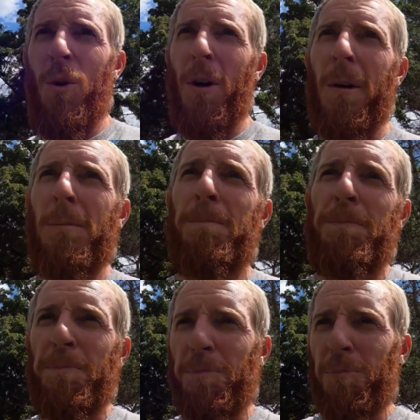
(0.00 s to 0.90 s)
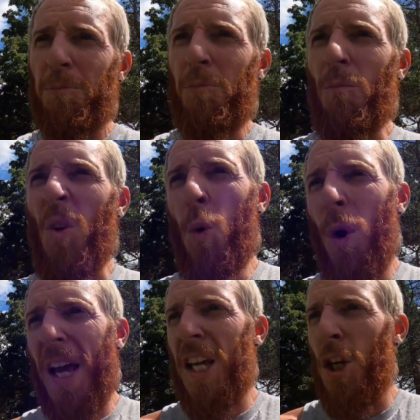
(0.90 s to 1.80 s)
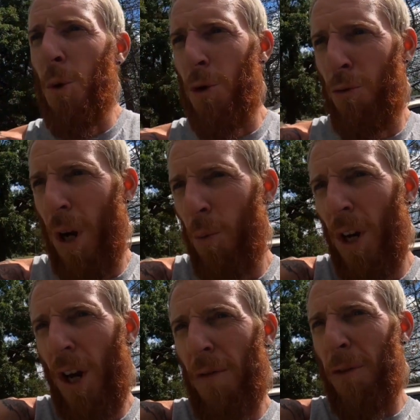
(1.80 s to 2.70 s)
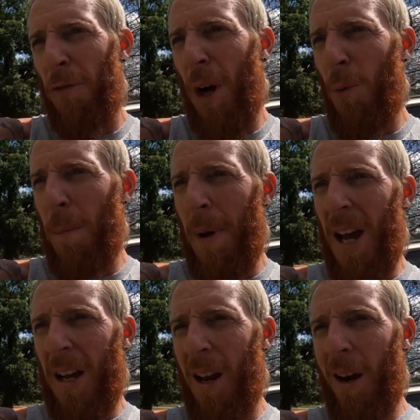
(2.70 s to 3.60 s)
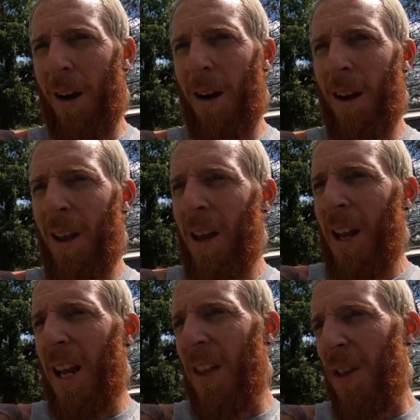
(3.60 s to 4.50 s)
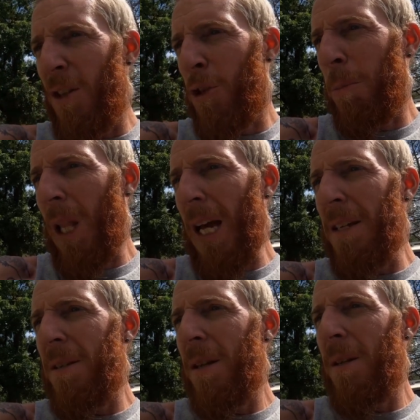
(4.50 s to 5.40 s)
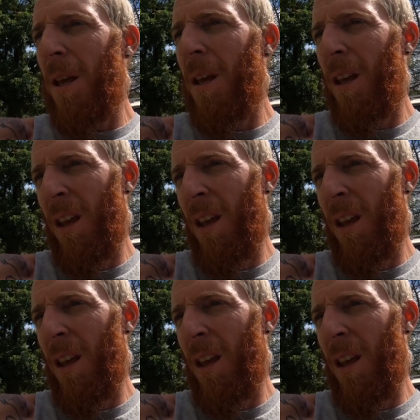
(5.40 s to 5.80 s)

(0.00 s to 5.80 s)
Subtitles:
Or what I can do is run one off the front one back here and then splice it